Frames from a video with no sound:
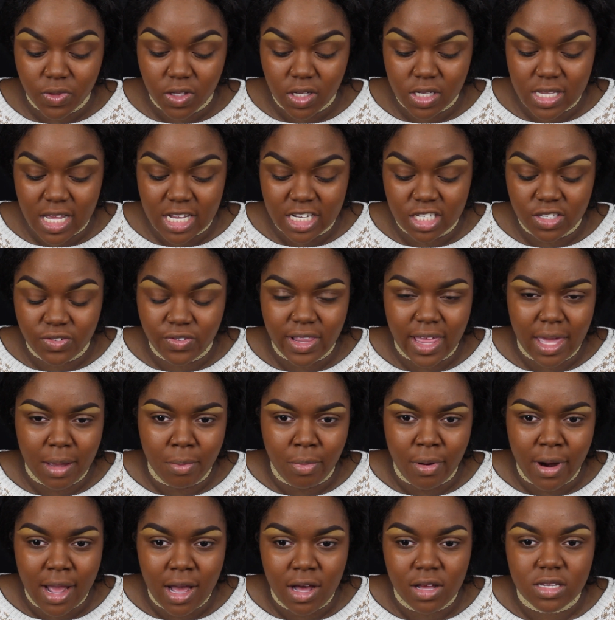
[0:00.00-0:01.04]
because I just feel
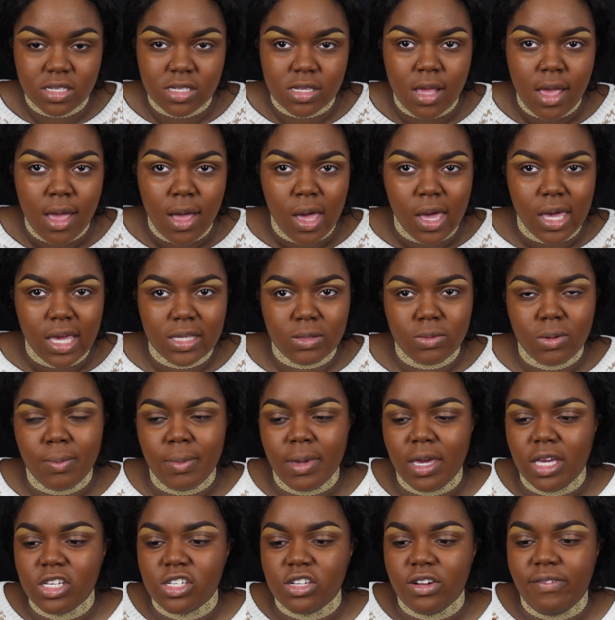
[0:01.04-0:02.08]
like brows is what
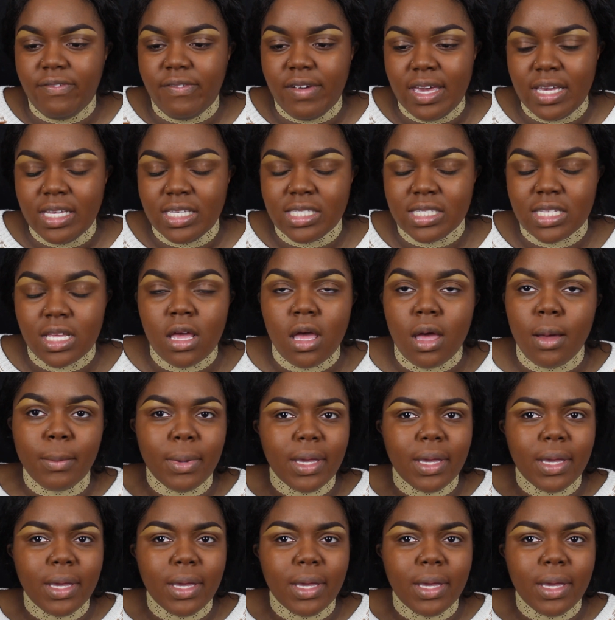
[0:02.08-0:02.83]
makes your face.